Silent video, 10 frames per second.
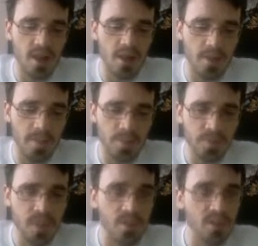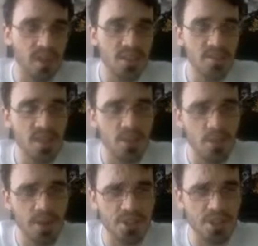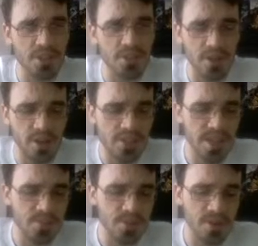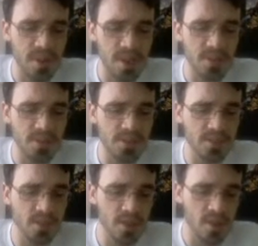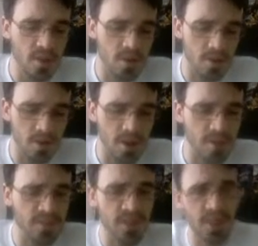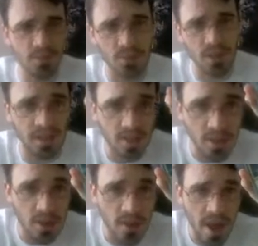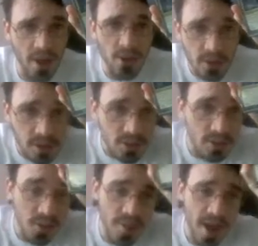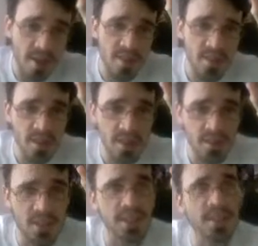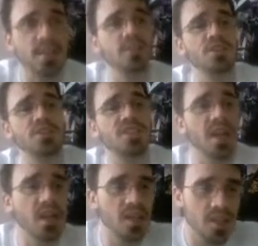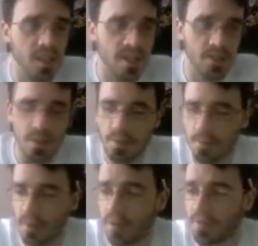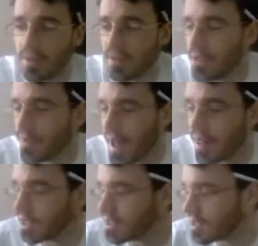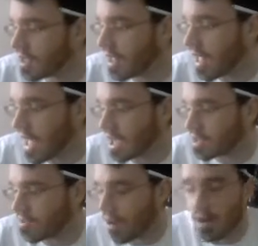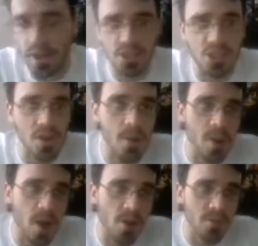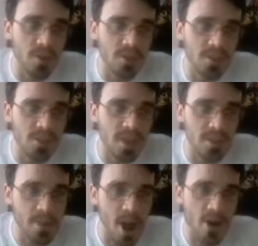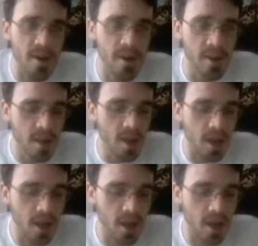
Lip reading: If you guys have any questions or tips or hints, or if you guys would like to know how to do the math to get your deck perfectly balanced as far as draw power versus deck power,